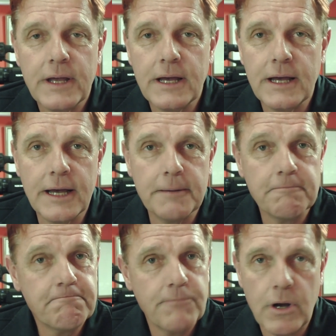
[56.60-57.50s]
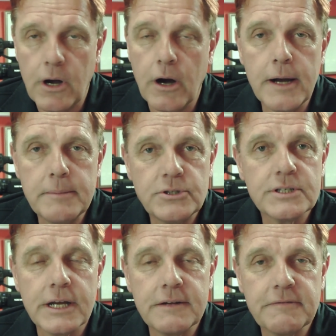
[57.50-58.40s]
I'm just
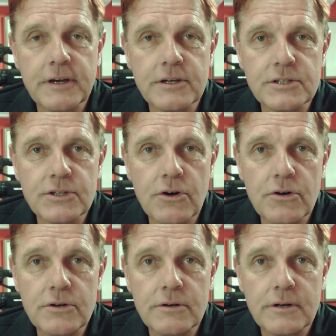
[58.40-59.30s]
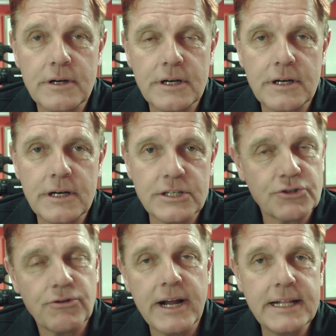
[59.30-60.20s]
going to focus on
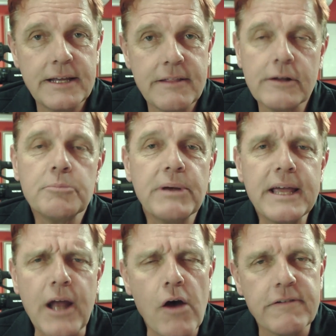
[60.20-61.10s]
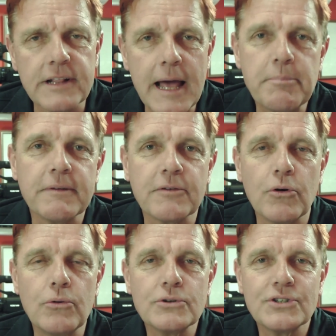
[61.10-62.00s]
Australia. There'll be an overlap, of
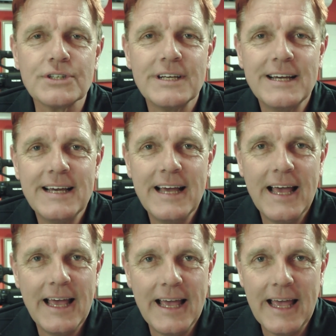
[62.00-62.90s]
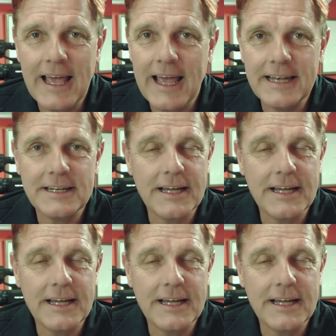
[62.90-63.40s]
course, and